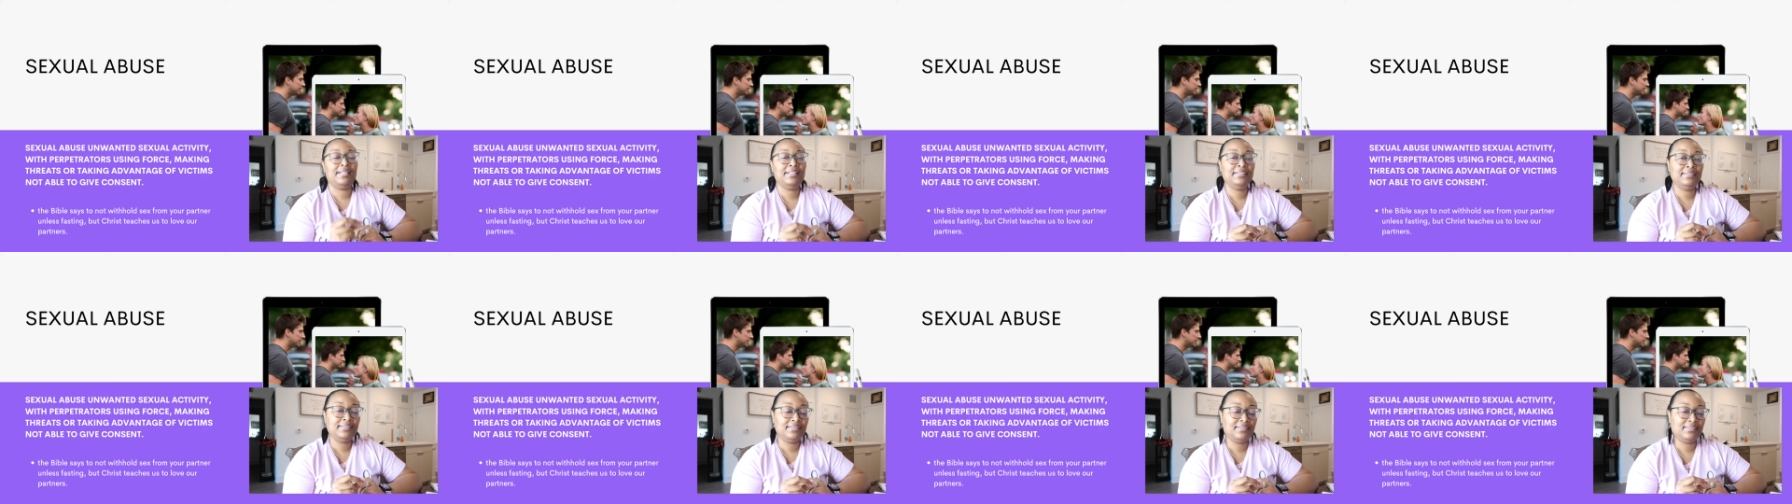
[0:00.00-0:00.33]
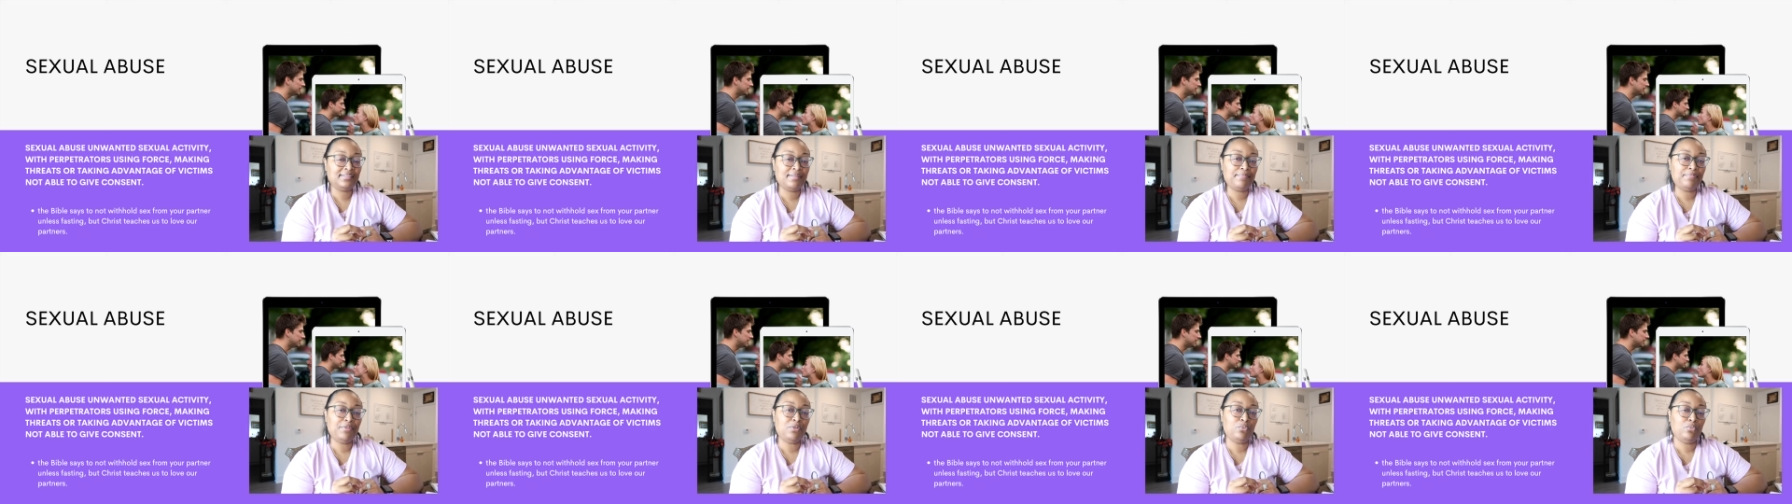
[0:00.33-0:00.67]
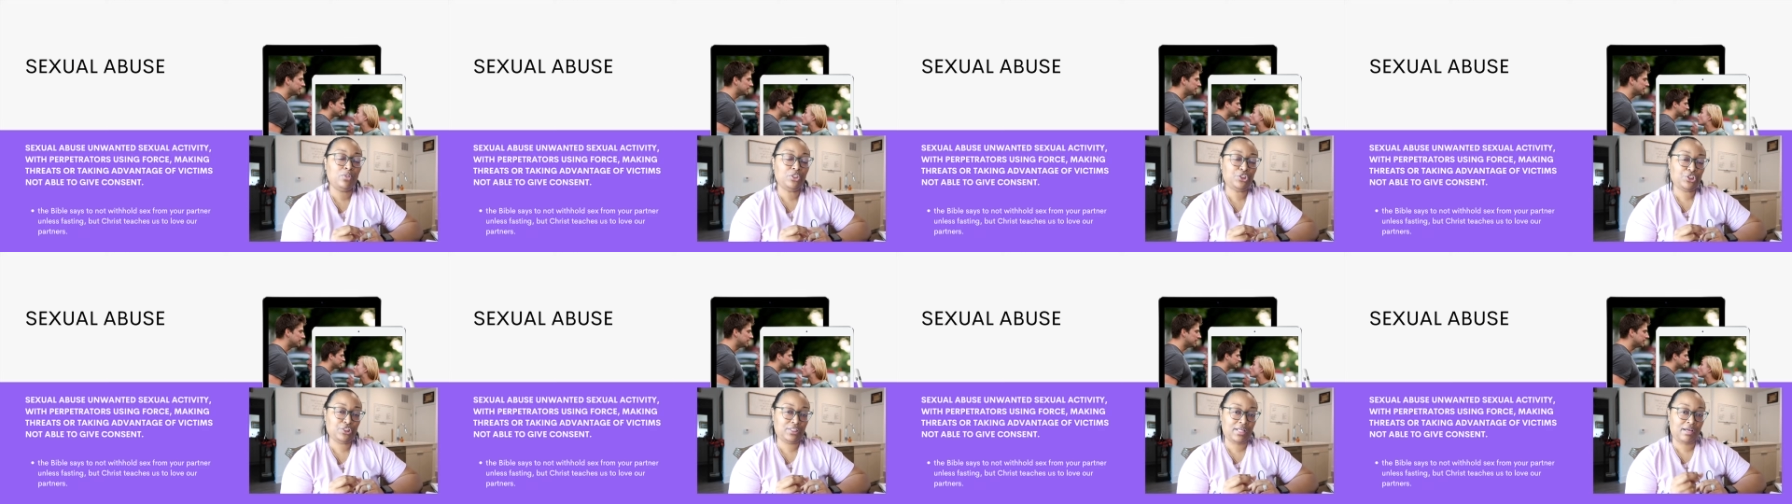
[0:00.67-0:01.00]
into something
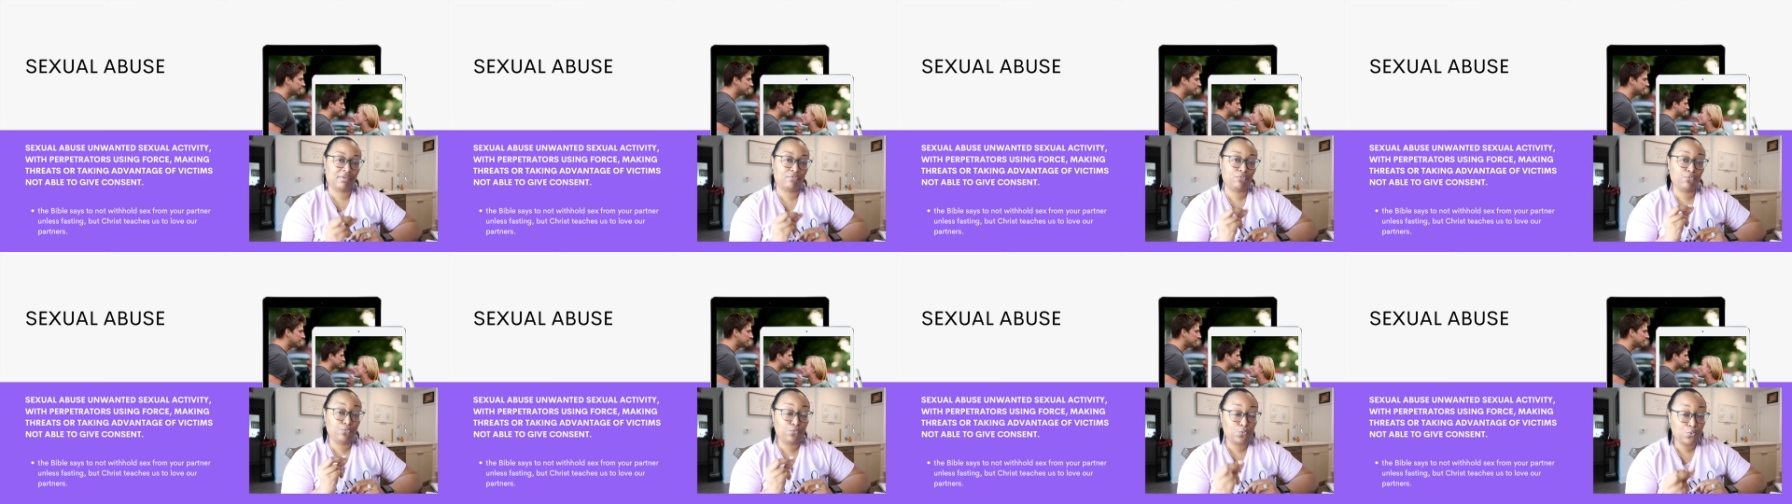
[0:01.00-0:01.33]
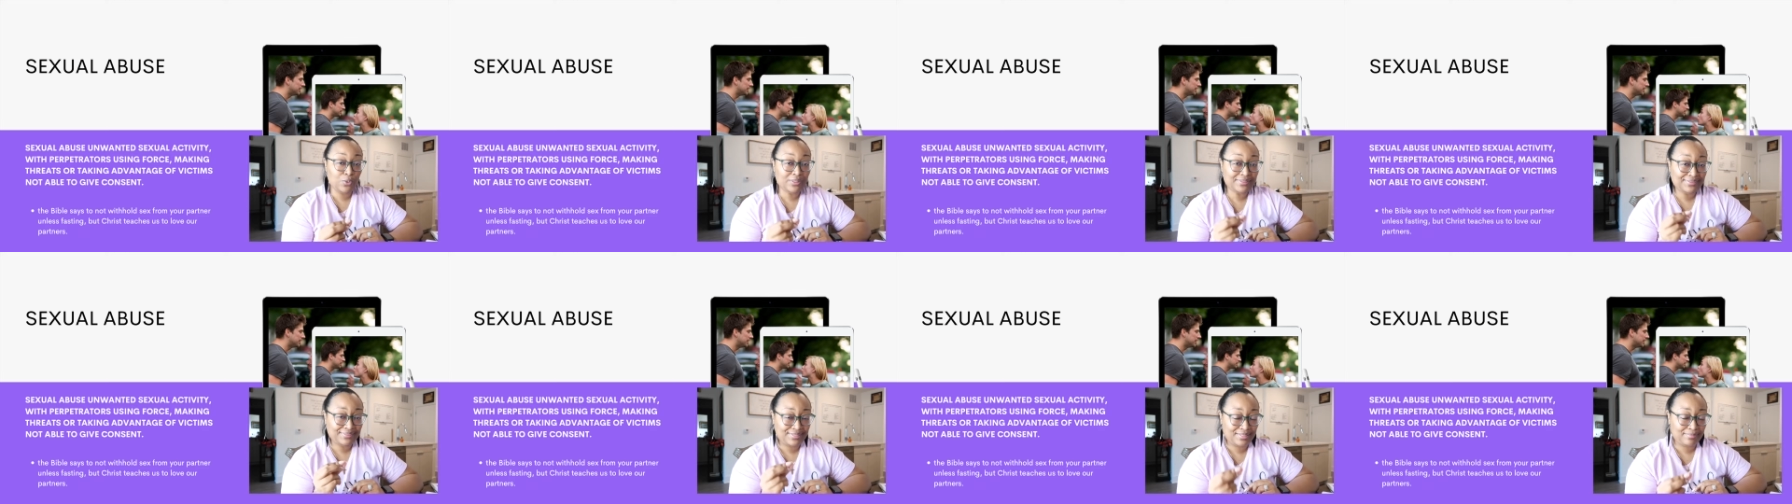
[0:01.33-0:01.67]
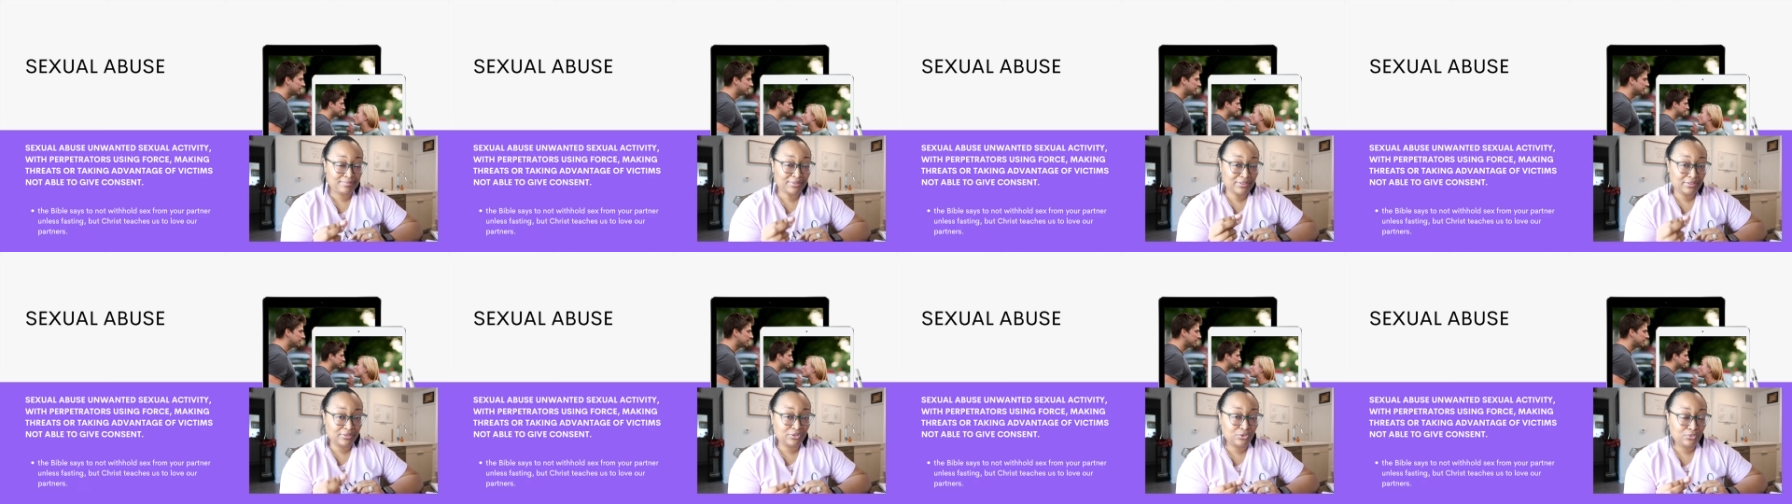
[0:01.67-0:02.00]
we should not force
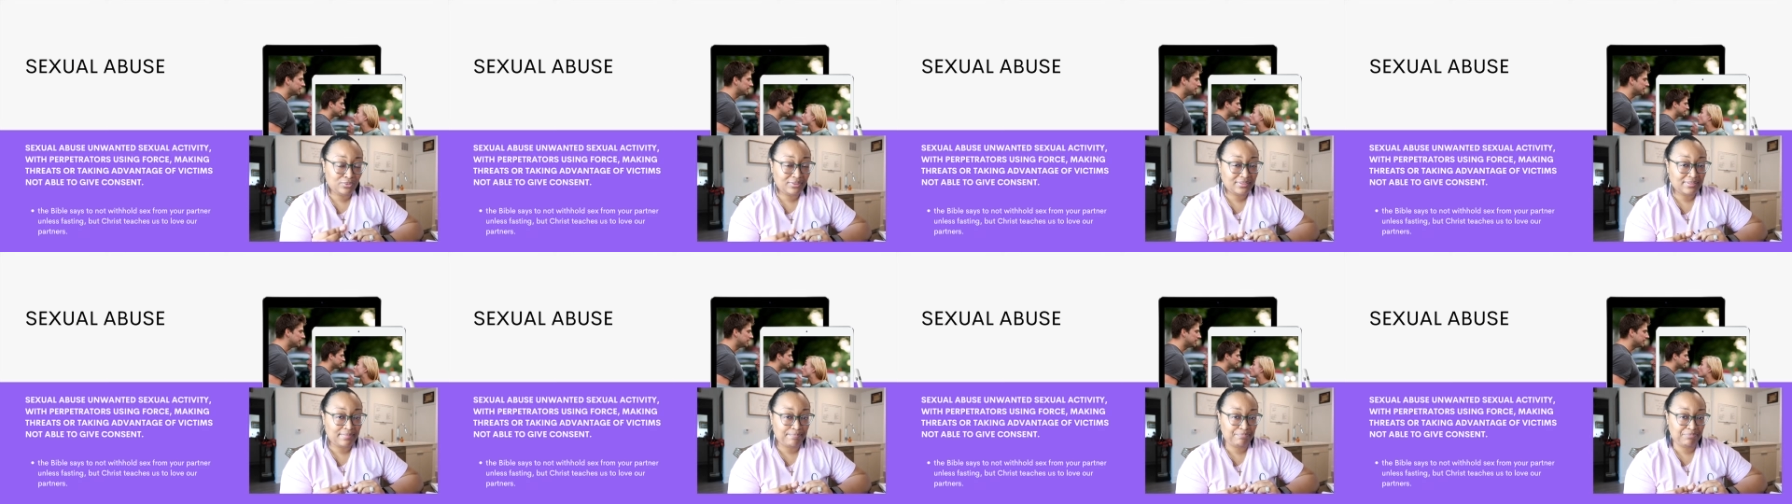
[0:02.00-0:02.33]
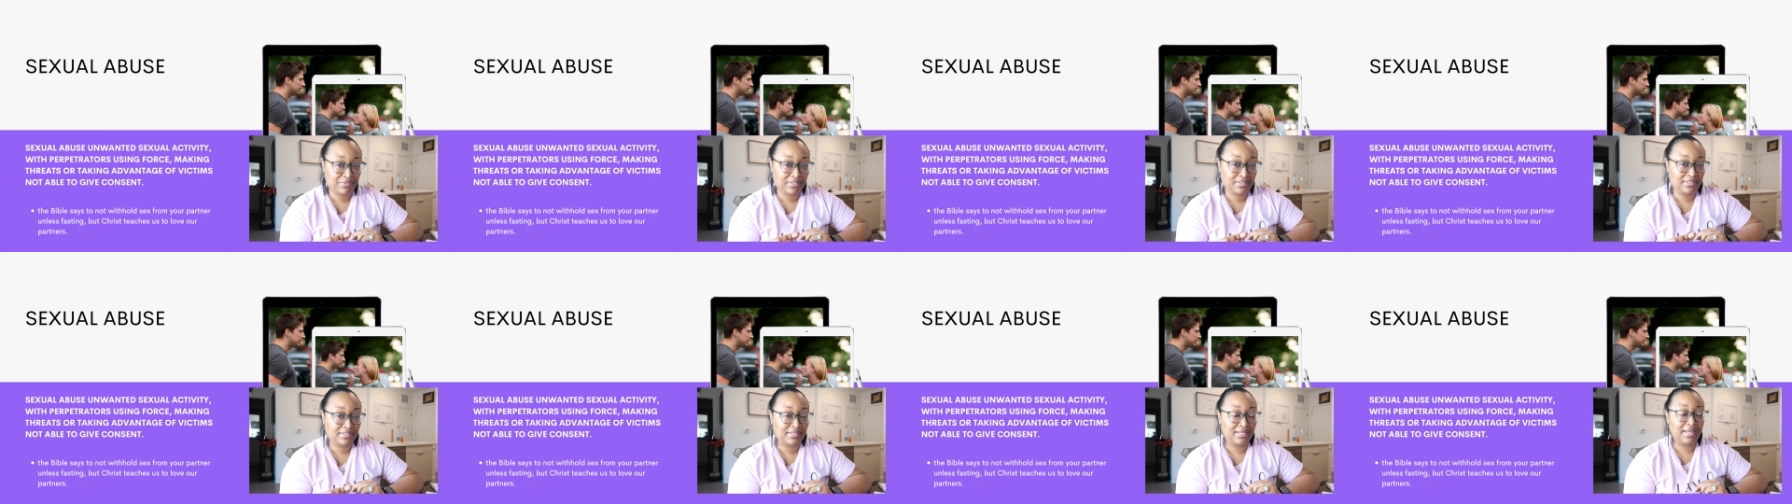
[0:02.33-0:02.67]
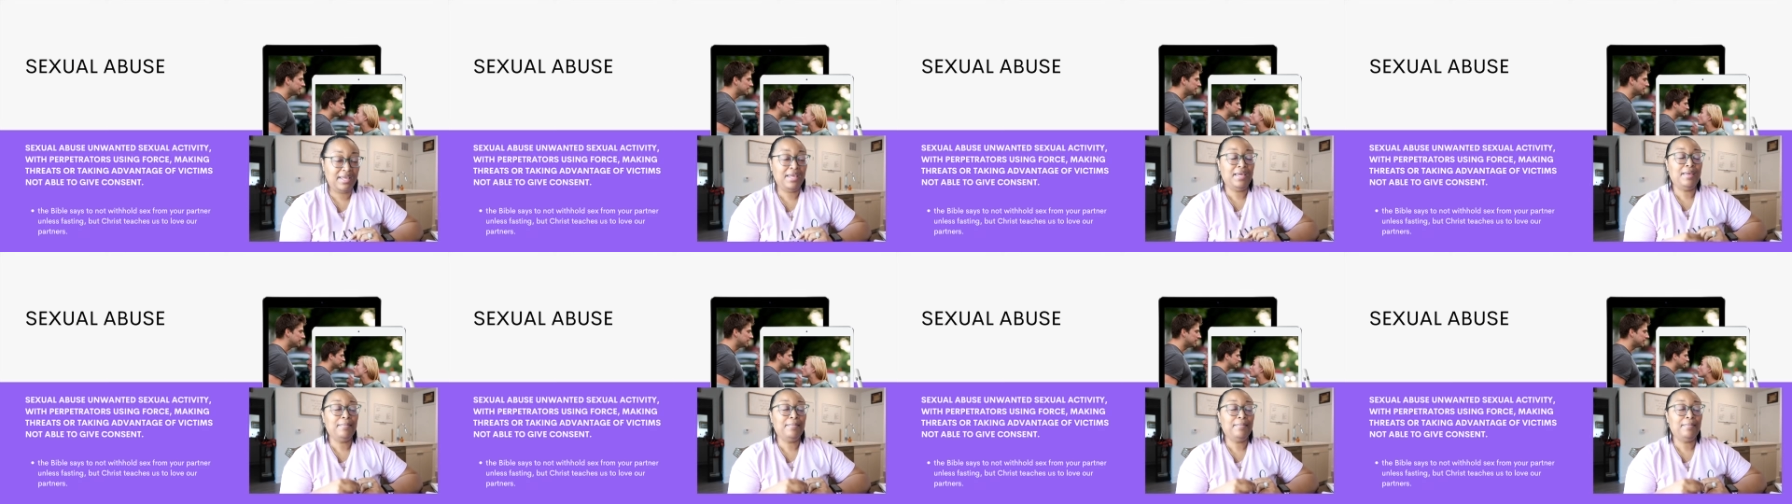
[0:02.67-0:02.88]
them to do something